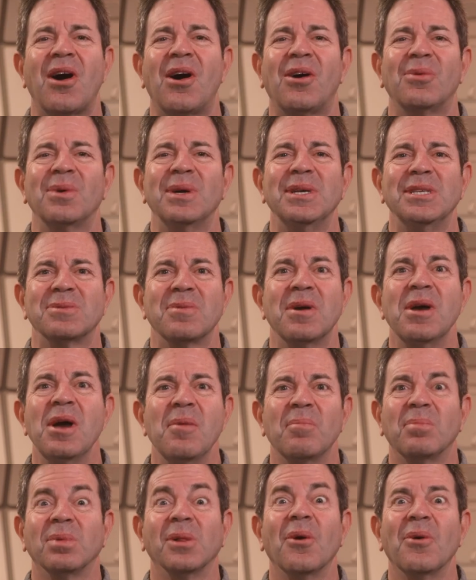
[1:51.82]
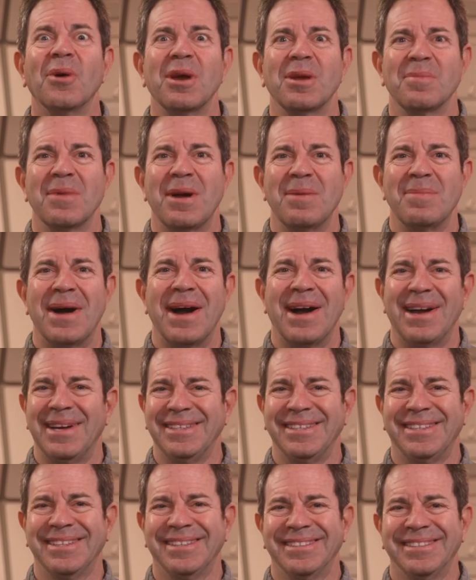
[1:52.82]
always blowing my
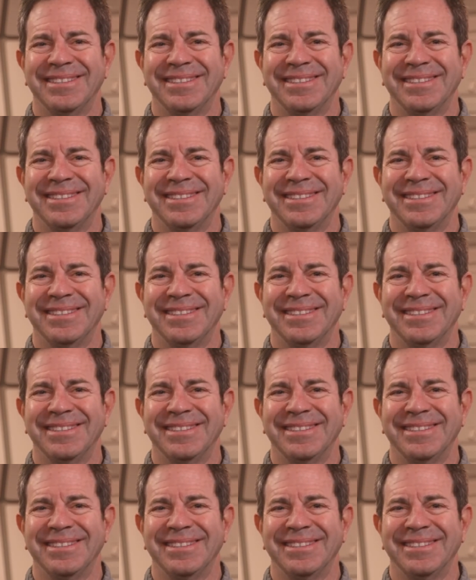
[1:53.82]
mind.